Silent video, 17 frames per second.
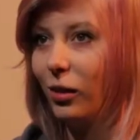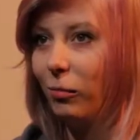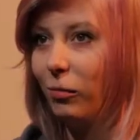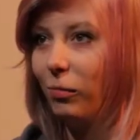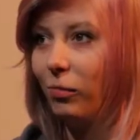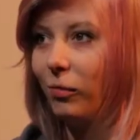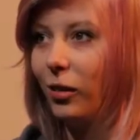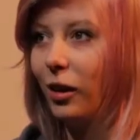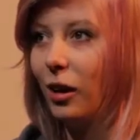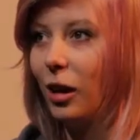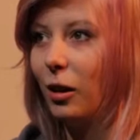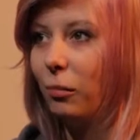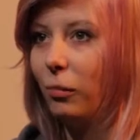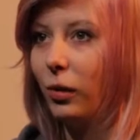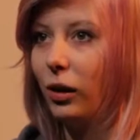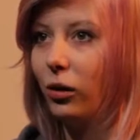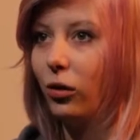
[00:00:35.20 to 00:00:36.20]
and
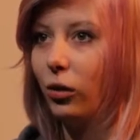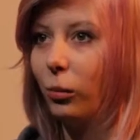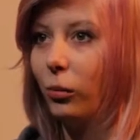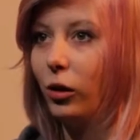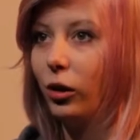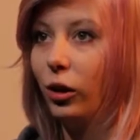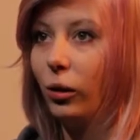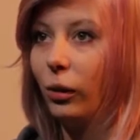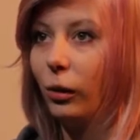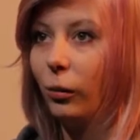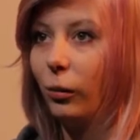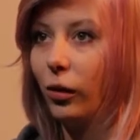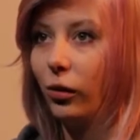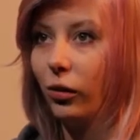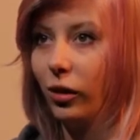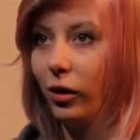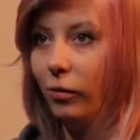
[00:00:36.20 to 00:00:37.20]
be someone who I
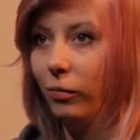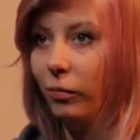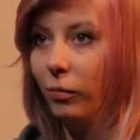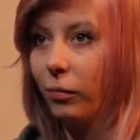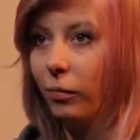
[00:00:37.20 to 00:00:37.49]
wasn't.